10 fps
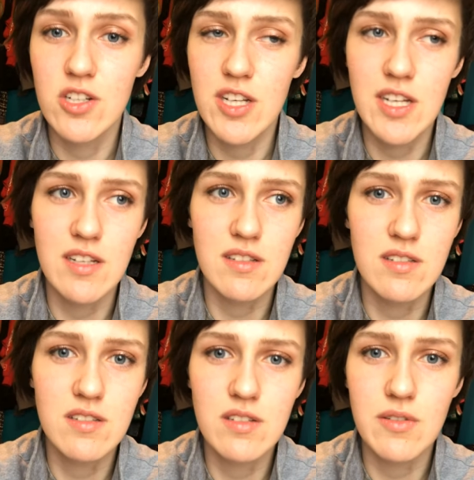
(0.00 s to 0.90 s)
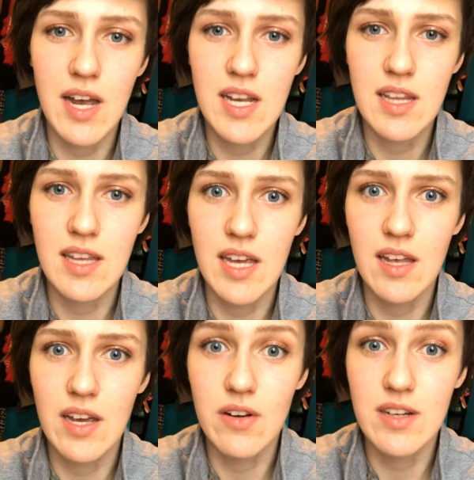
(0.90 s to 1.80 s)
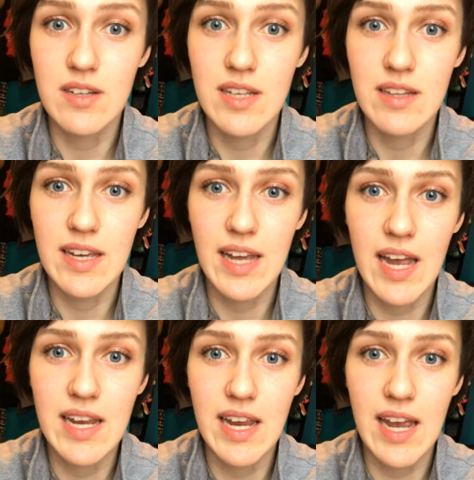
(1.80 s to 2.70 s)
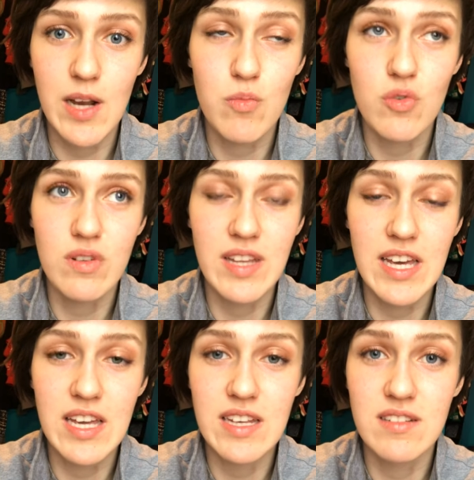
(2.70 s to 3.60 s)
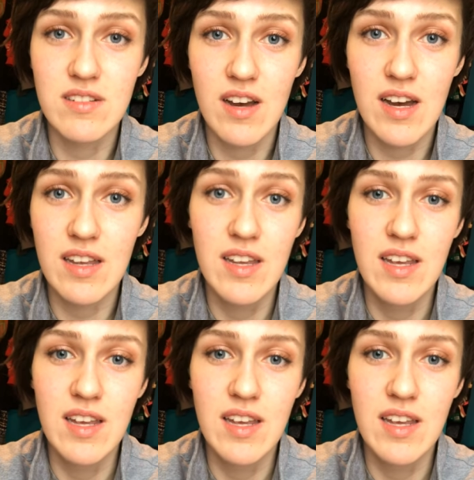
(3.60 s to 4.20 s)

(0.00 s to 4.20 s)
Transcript: Chickens, too, anything, like really, like any animal that is not.